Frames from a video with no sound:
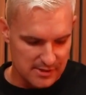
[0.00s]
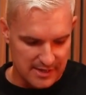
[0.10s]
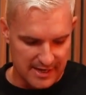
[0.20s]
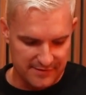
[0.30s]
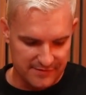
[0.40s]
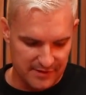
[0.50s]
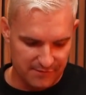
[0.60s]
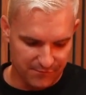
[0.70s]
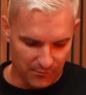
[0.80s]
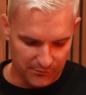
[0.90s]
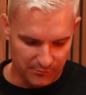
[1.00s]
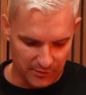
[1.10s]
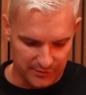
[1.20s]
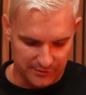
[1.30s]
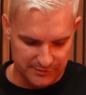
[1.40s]
And the 4th,
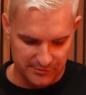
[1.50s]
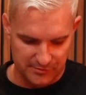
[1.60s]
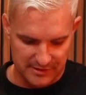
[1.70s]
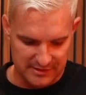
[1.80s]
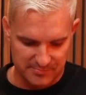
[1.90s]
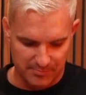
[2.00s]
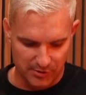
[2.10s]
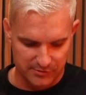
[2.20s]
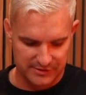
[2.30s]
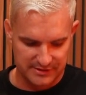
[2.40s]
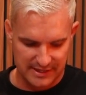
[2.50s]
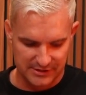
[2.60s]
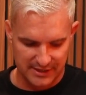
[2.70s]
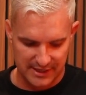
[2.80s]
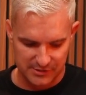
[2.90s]
what not to do is post
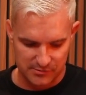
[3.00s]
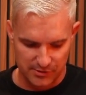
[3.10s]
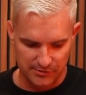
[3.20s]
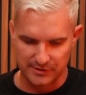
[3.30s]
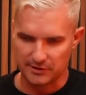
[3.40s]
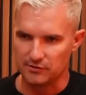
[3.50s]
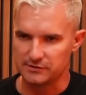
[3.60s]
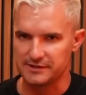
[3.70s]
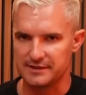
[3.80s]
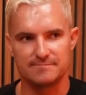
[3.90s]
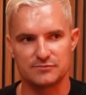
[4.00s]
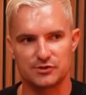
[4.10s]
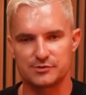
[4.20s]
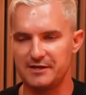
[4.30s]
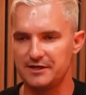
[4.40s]
educational only content.
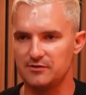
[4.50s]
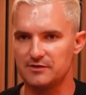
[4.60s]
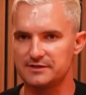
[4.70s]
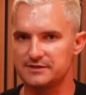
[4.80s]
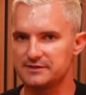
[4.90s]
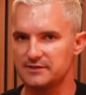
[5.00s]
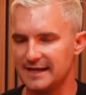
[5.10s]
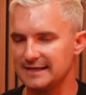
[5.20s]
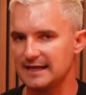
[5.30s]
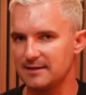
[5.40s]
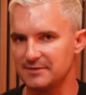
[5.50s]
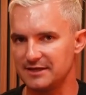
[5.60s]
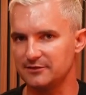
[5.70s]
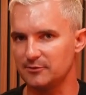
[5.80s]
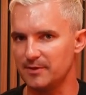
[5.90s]
Social media is and can be
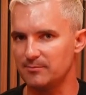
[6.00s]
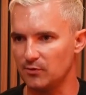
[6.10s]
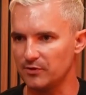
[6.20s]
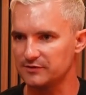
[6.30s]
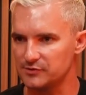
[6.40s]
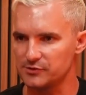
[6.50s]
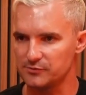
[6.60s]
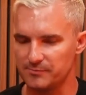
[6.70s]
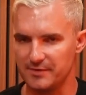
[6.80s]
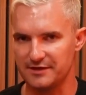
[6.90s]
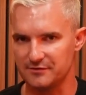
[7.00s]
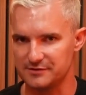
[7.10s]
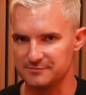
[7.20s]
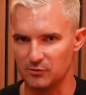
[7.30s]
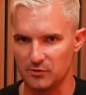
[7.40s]
a little bit boring. Social media
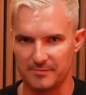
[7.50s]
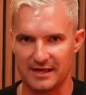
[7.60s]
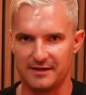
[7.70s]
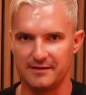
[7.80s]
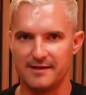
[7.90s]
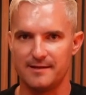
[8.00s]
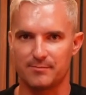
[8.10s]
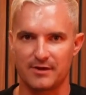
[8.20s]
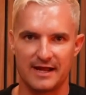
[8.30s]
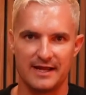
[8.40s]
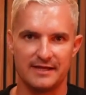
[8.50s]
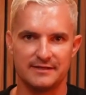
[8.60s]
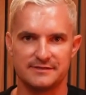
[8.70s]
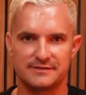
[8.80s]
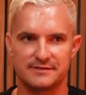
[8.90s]
is more about
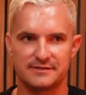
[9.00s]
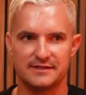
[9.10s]
brand